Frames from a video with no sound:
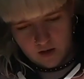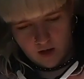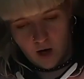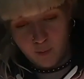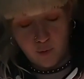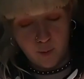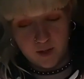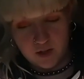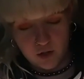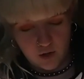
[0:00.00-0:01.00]
I
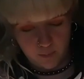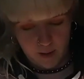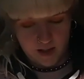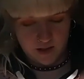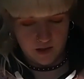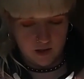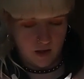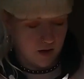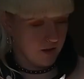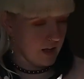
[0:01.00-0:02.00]
probably should have picked
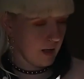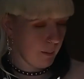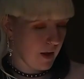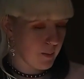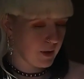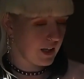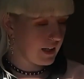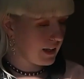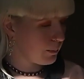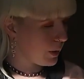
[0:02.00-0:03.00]
a theme at the
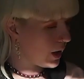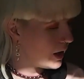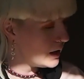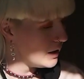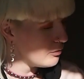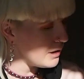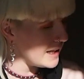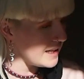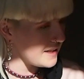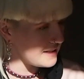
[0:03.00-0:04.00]
beginning, but
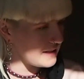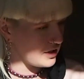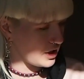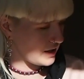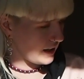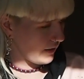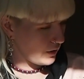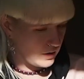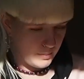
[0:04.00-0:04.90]
really this is just to give you some